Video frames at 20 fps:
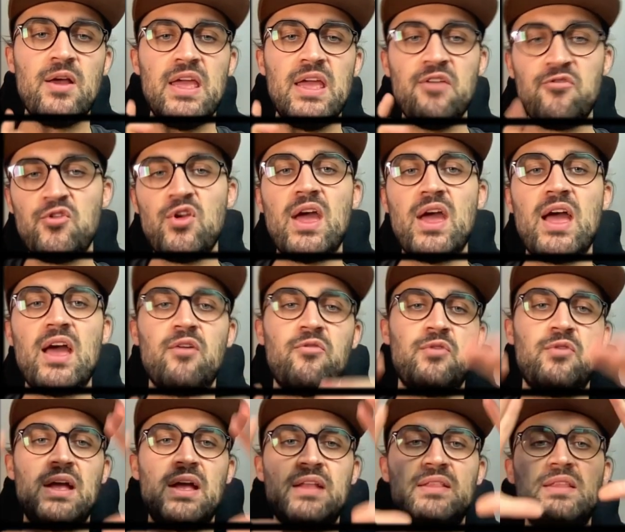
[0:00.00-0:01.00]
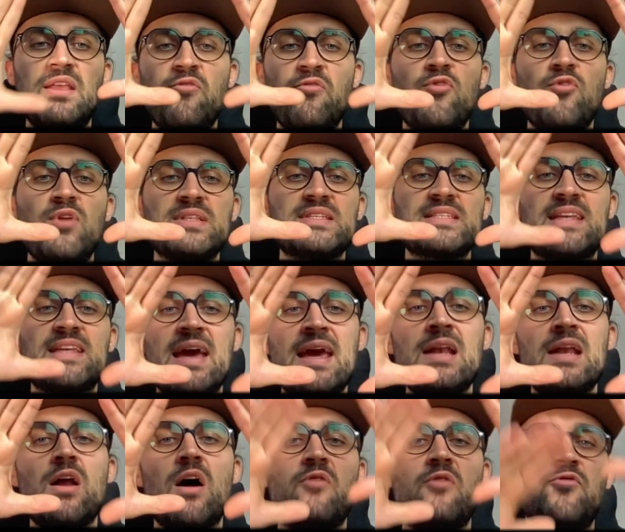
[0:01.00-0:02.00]
if you have a different
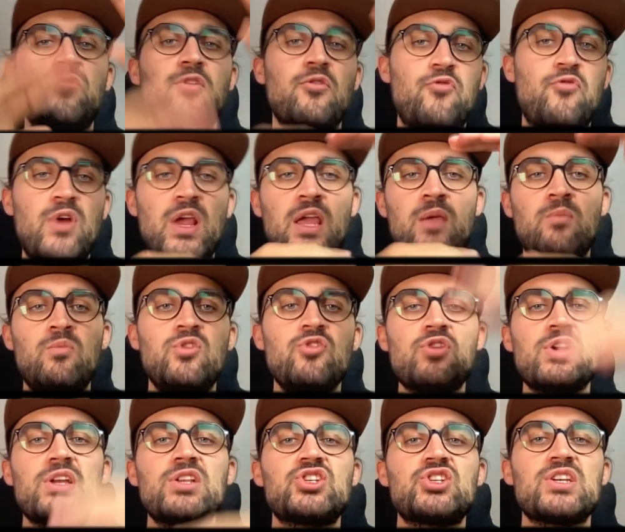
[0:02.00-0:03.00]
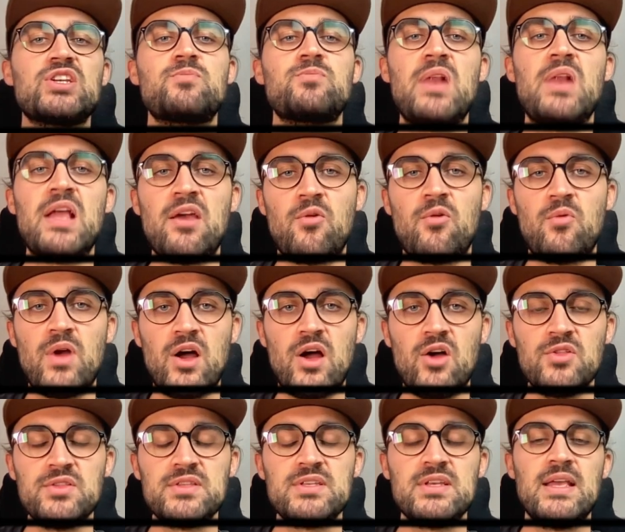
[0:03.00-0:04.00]
scale of your frame, you can just play
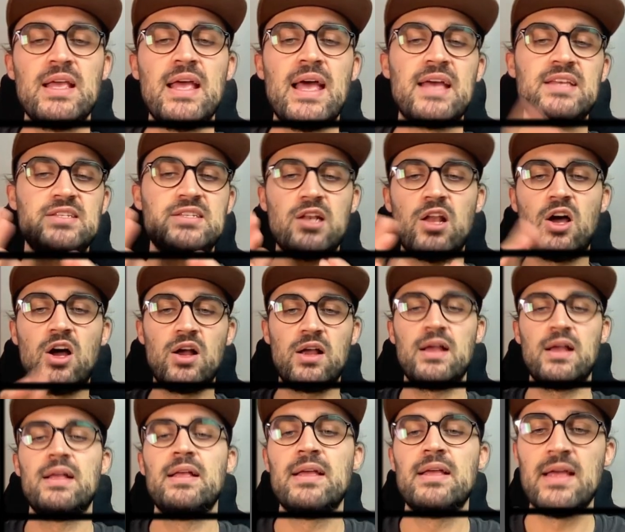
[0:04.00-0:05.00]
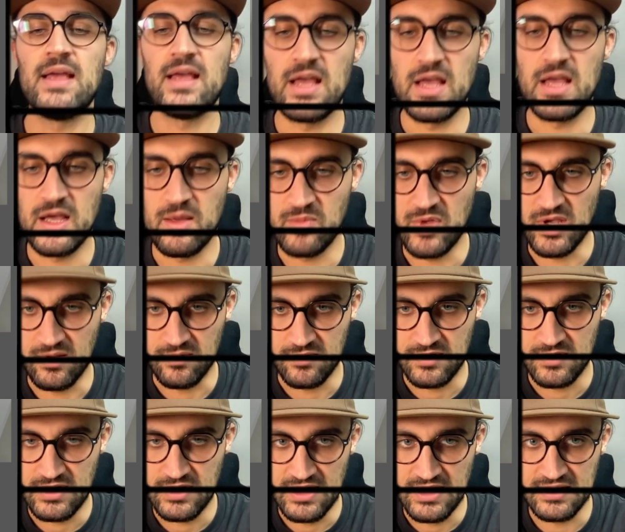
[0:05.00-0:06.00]
around as long
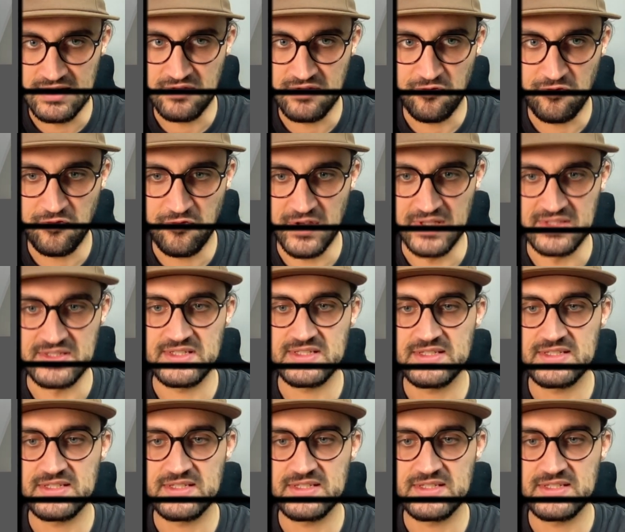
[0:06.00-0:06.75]
it fits.